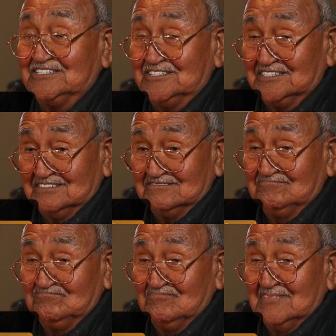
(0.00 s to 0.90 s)
to
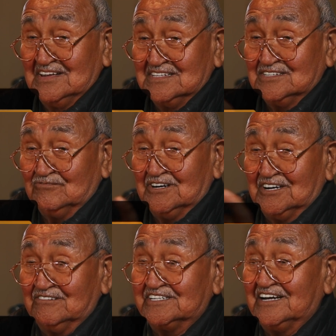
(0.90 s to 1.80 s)

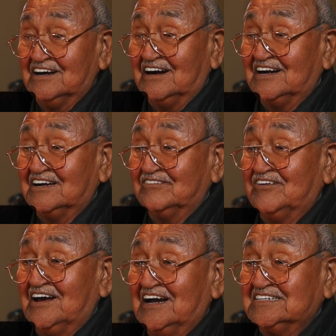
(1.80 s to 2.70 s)
work with their
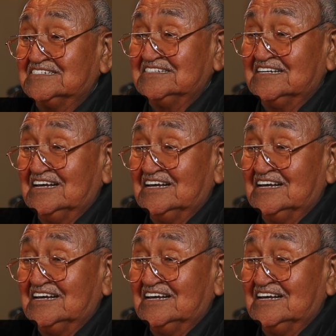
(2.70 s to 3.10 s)
artifacts.